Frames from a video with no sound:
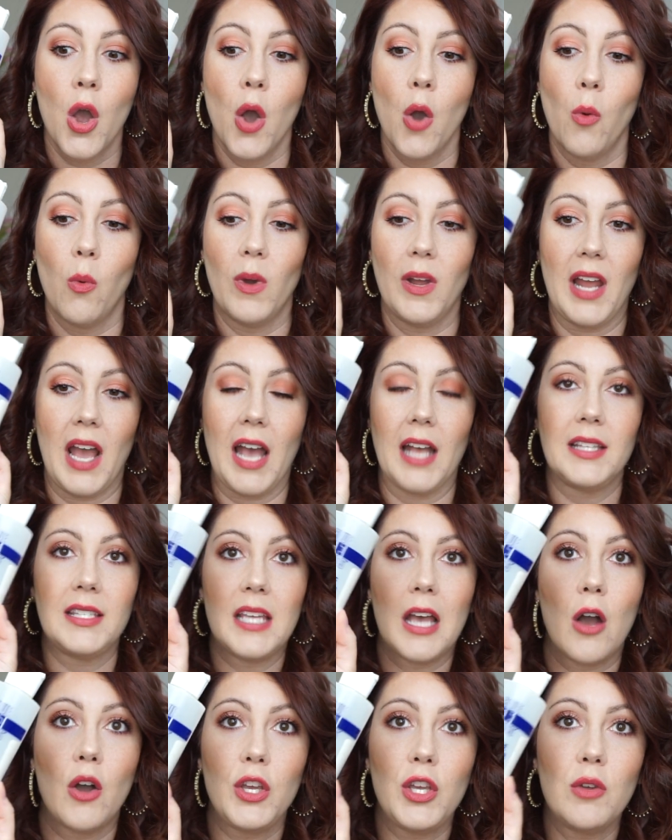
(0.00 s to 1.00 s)
when I
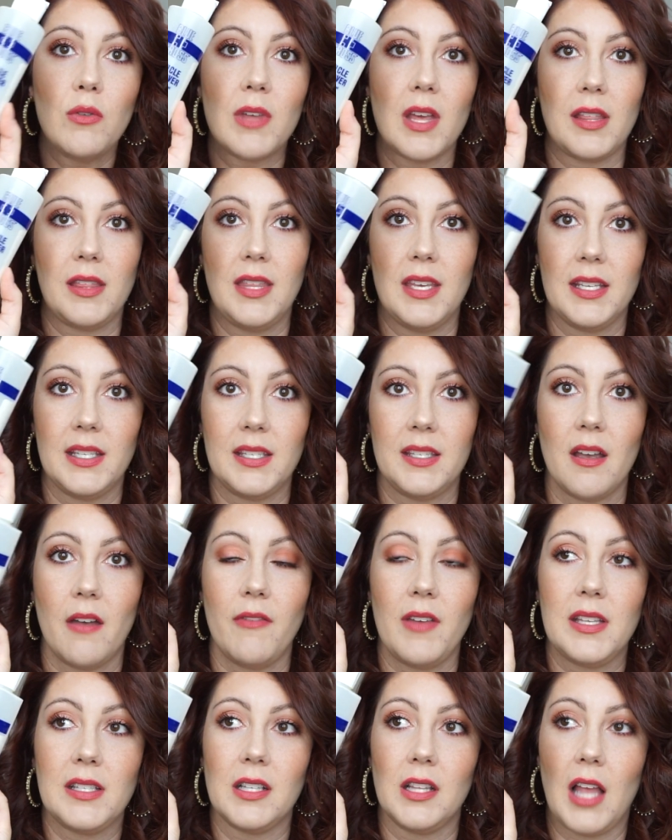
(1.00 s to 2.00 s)
tell you that this stuff
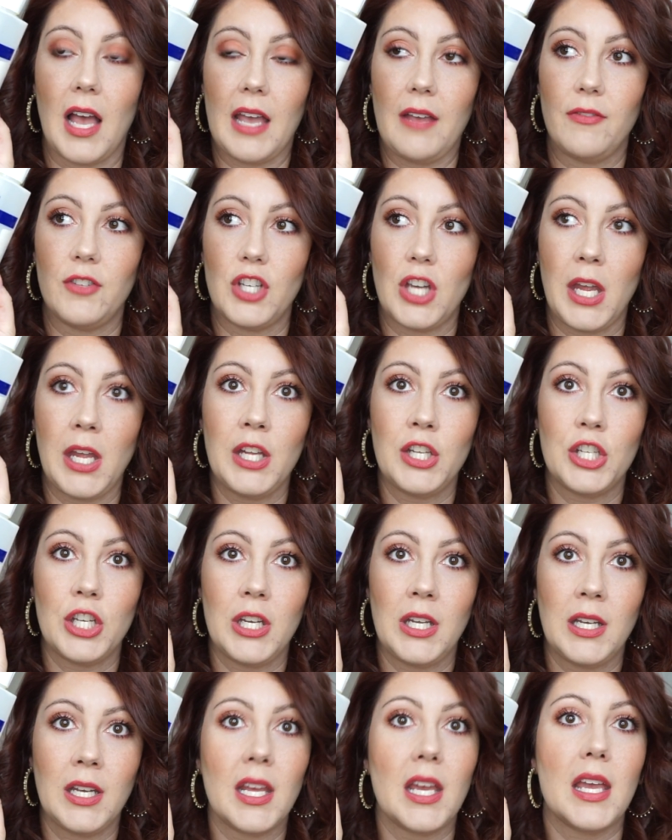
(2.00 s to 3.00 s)
is
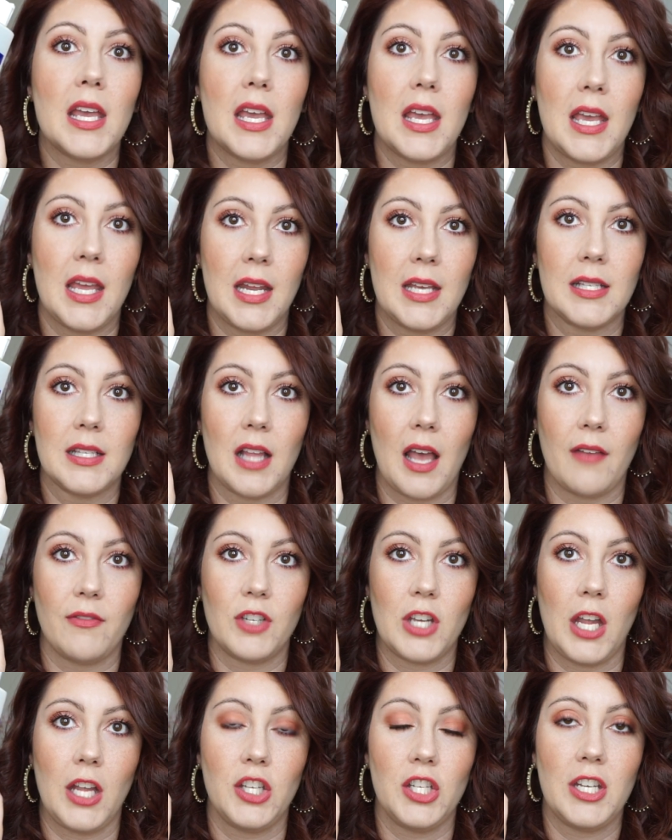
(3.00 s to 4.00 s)
life-changing, it is
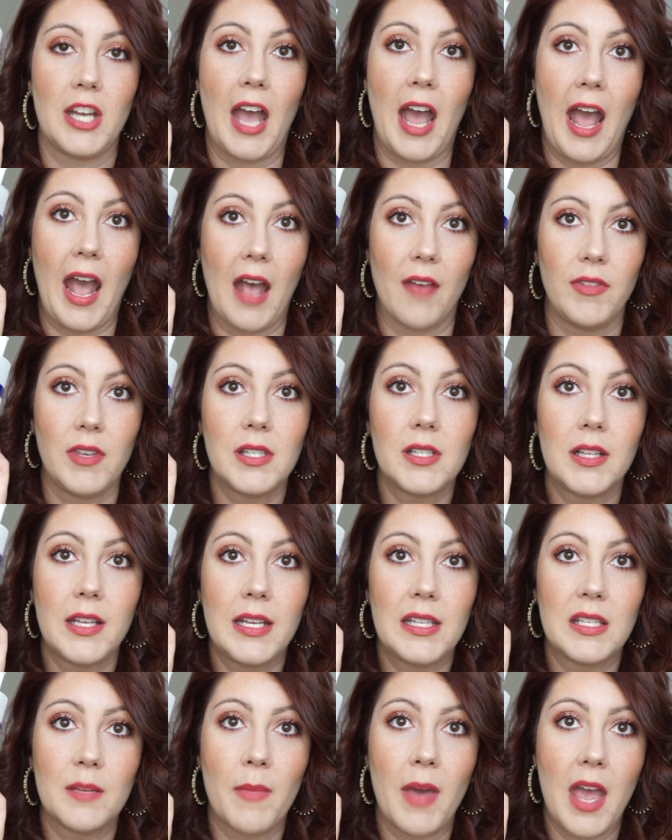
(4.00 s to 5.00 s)
life-changing. I have this
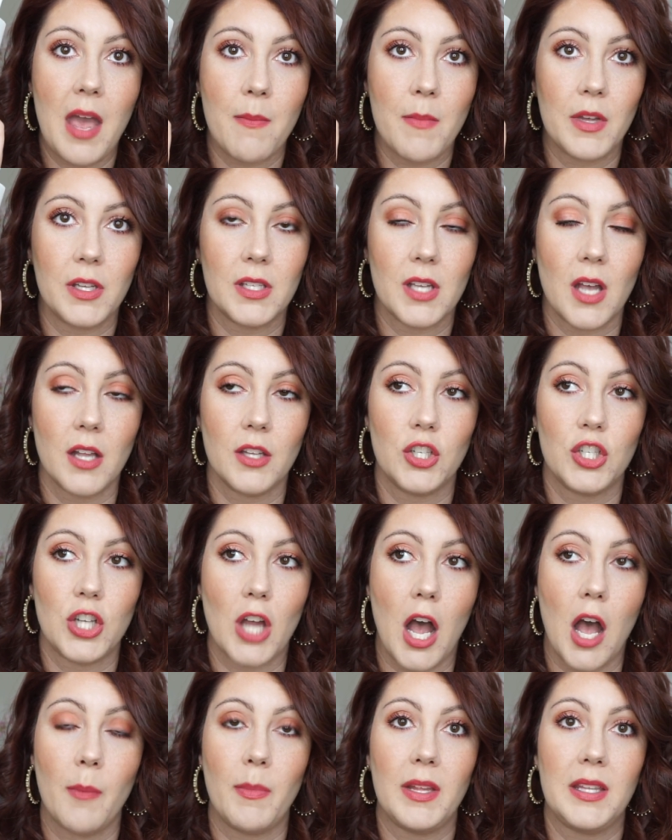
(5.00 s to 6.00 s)
linked in my Amazon
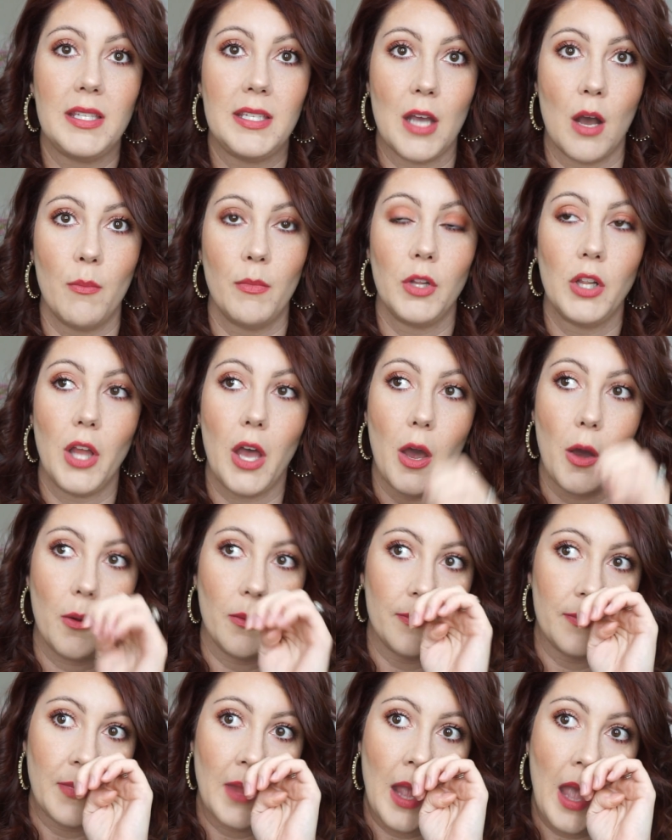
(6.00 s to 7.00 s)
shop down below,
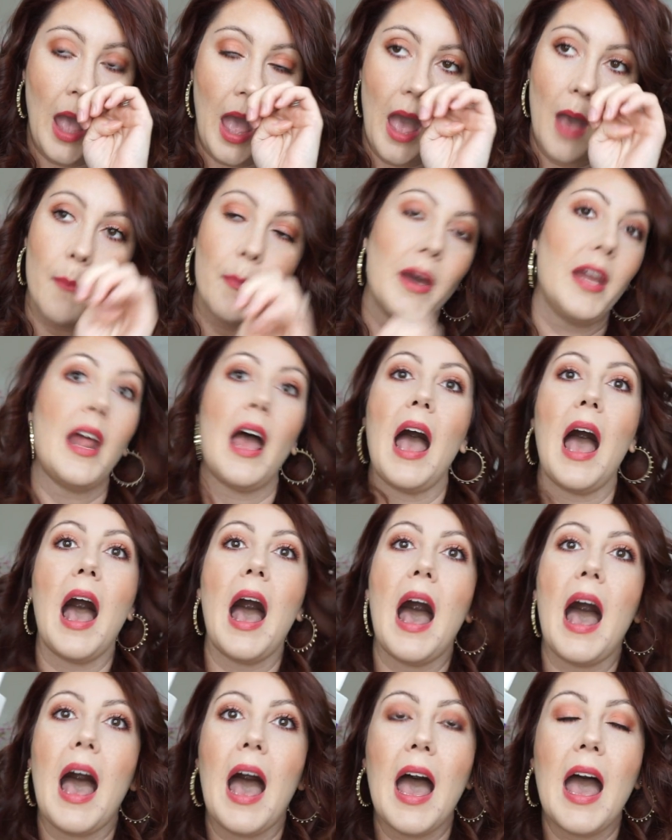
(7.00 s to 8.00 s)
but
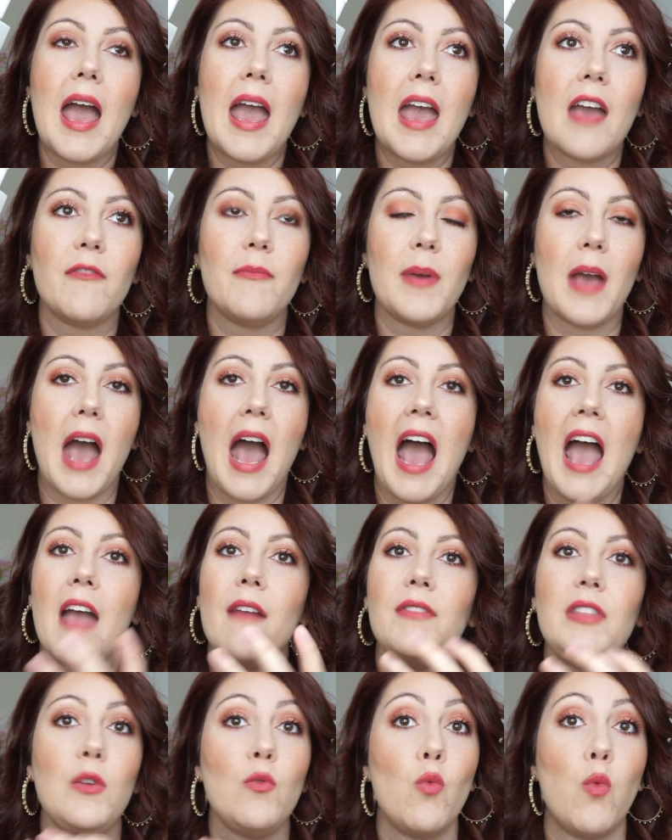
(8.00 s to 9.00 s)
I
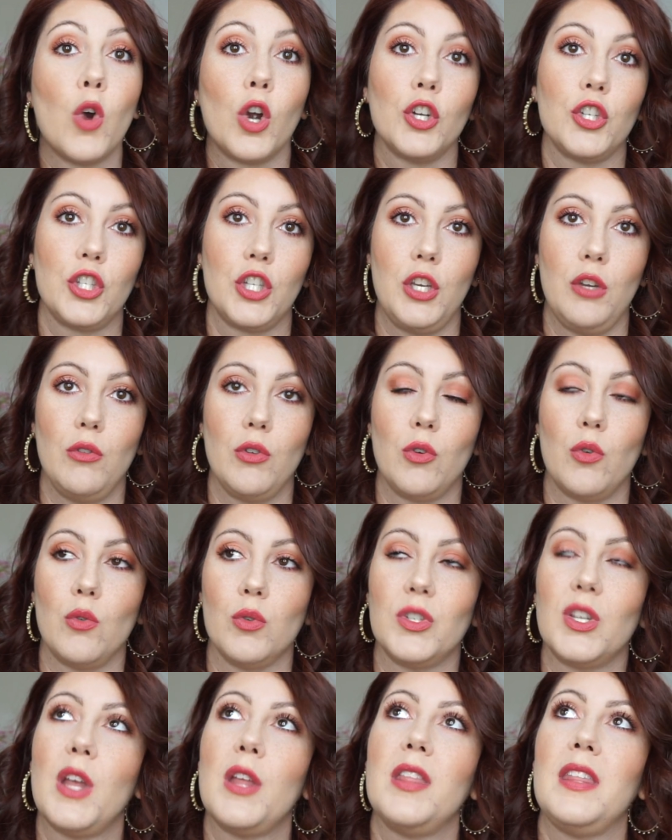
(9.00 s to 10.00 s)
have the worst
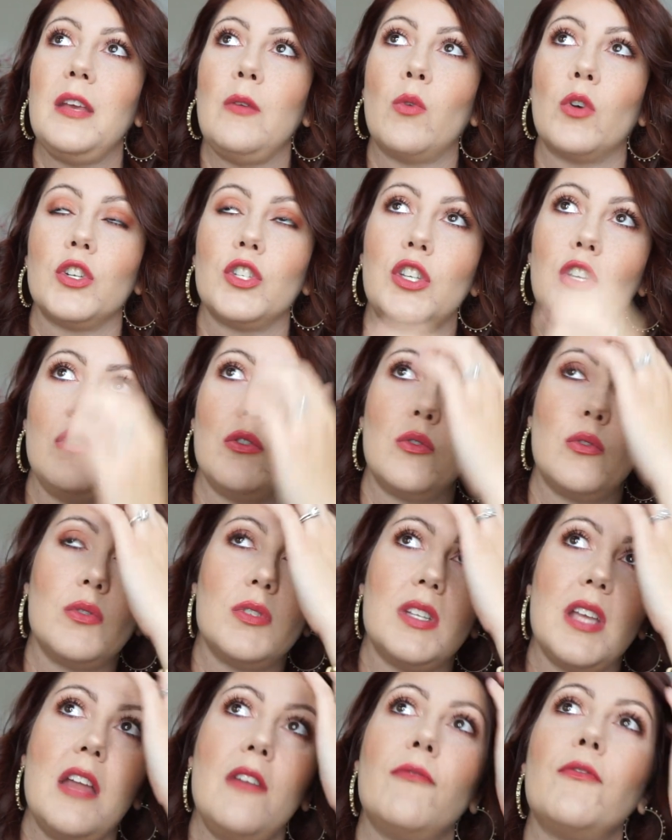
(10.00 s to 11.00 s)

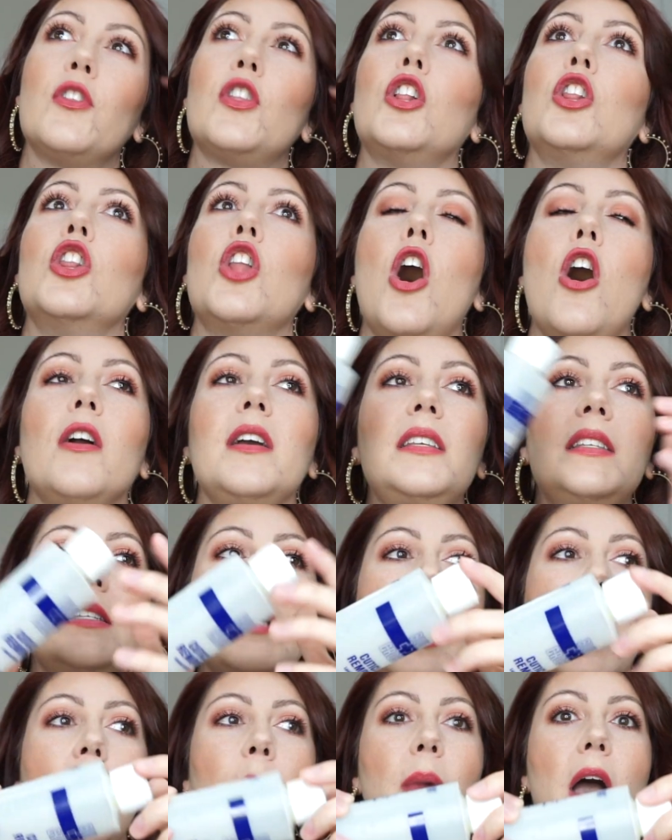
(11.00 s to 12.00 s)
cuticles, And for the longest
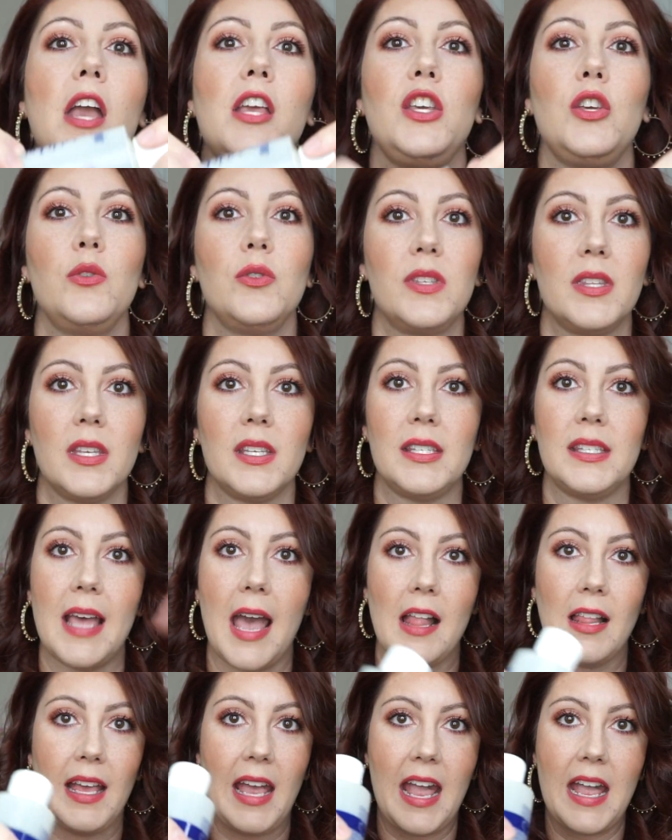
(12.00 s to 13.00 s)
time, I used the
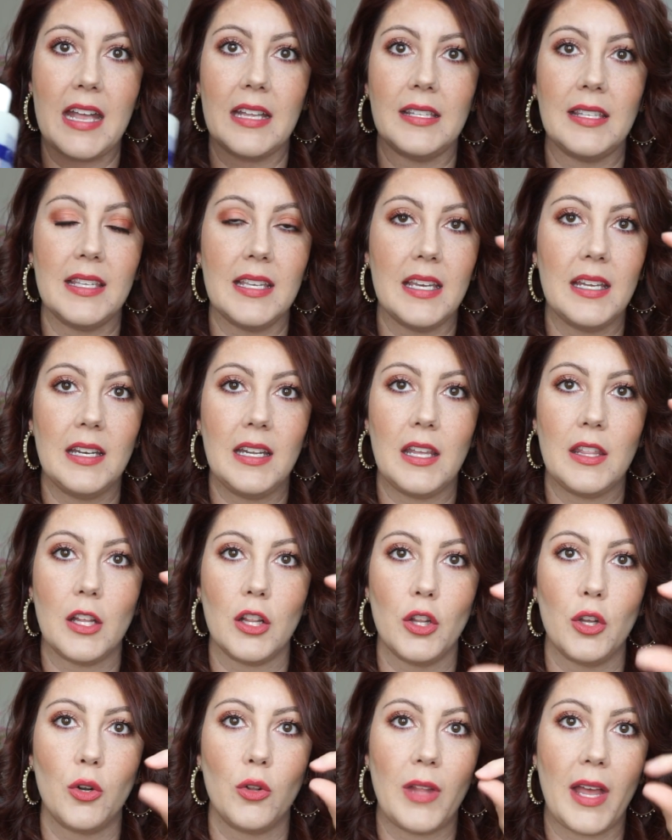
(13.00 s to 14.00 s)
Sally Hansen in the
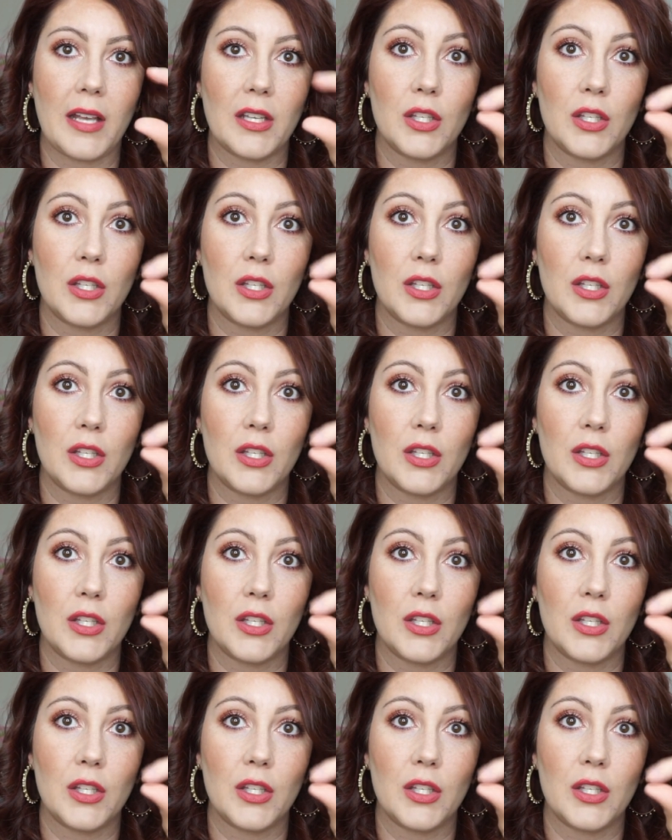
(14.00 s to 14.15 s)
little like